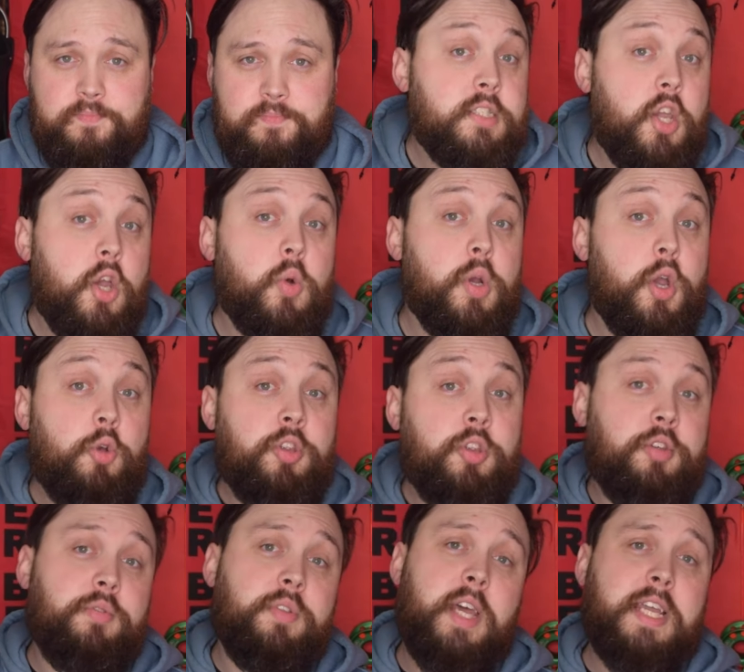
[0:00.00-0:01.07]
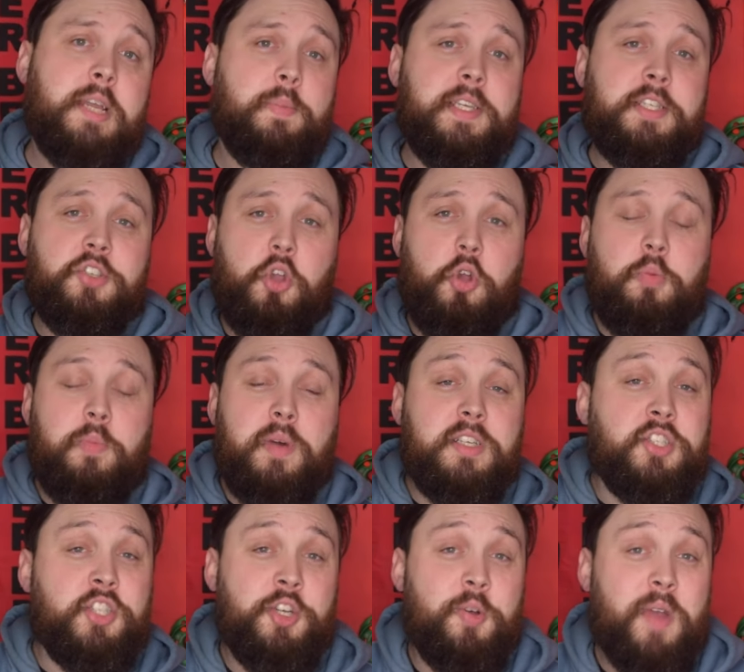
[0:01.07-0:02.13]
So who knew there could be so
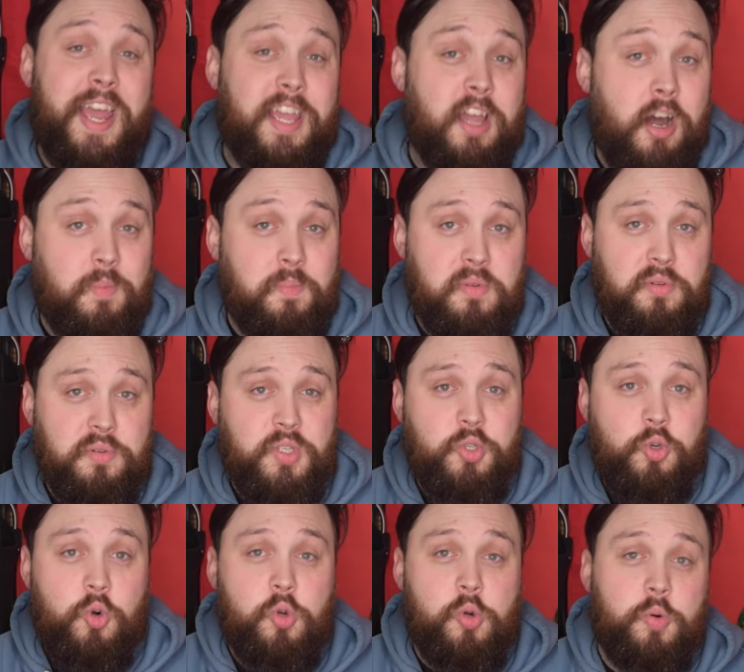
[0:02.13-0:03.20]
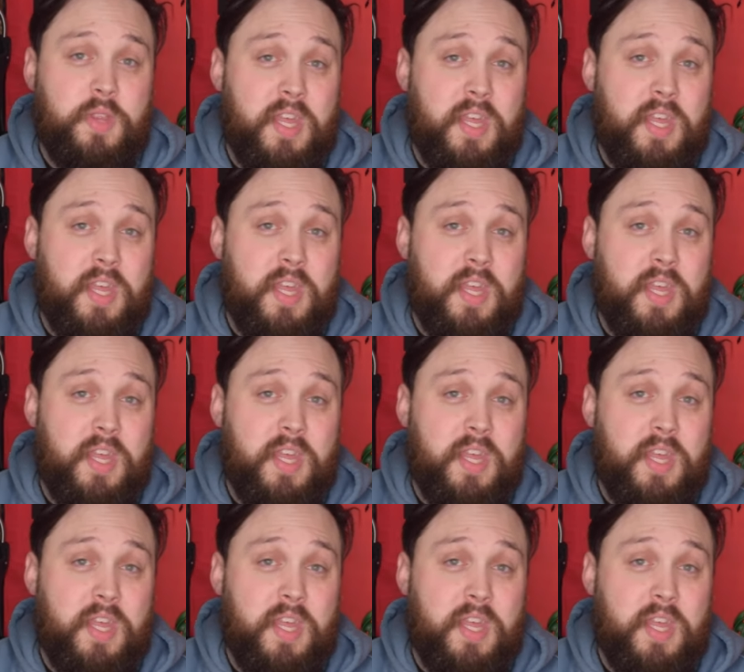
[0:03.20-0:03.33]
much to a humble snorkel?